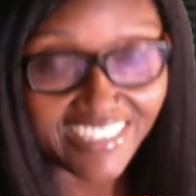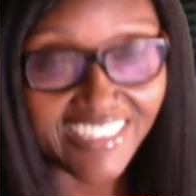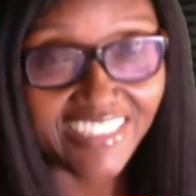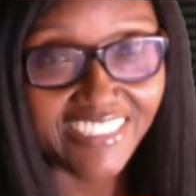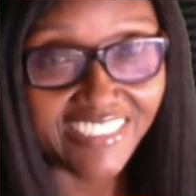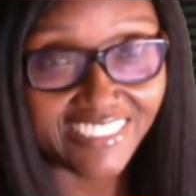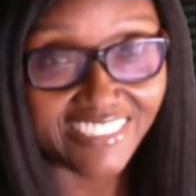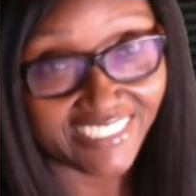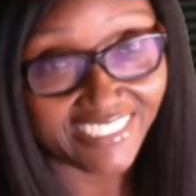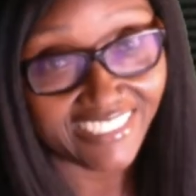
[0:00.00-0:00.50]

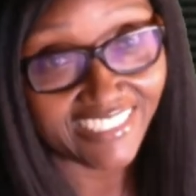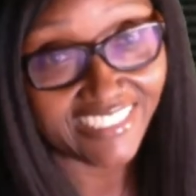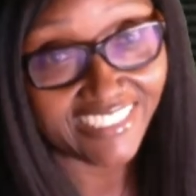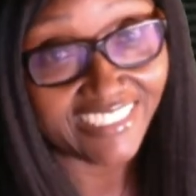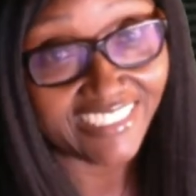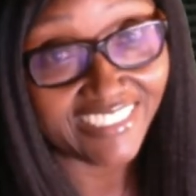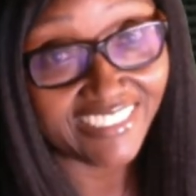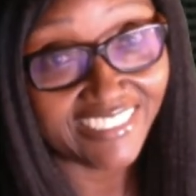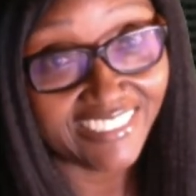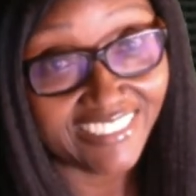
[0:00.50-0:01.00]

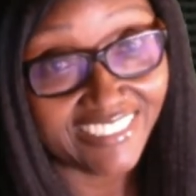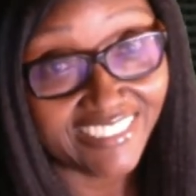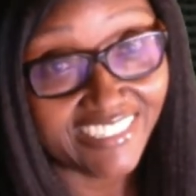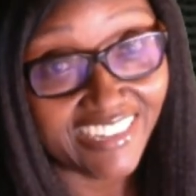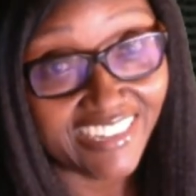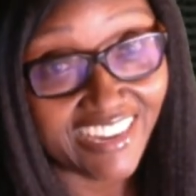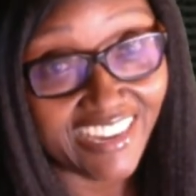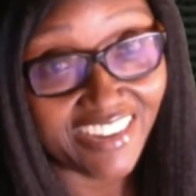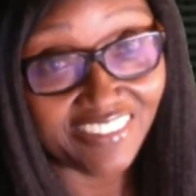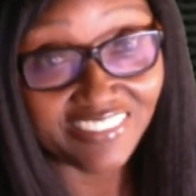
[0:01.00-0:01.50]
yeah.
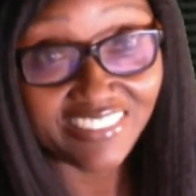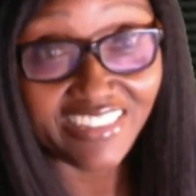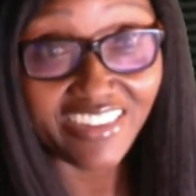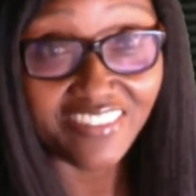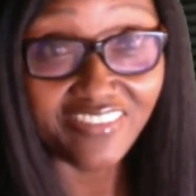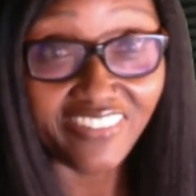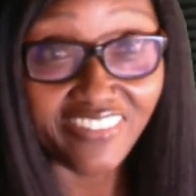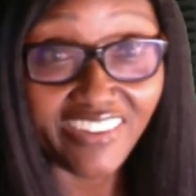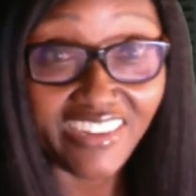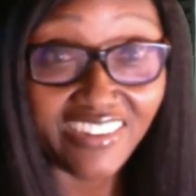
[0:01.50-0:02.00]
I was like,
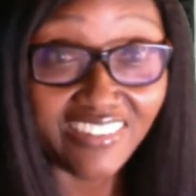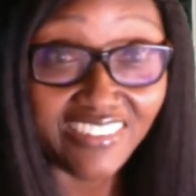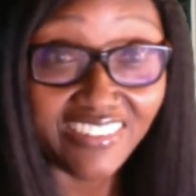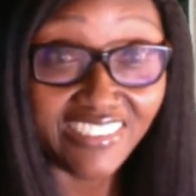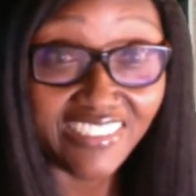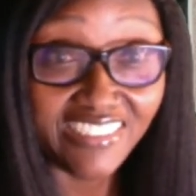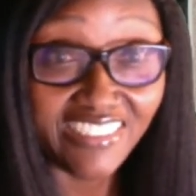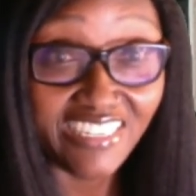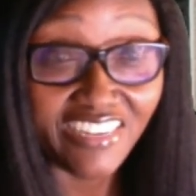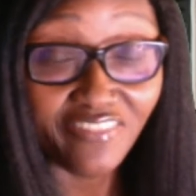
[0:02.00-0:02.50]
well,
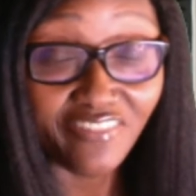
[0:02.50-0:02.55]
honey,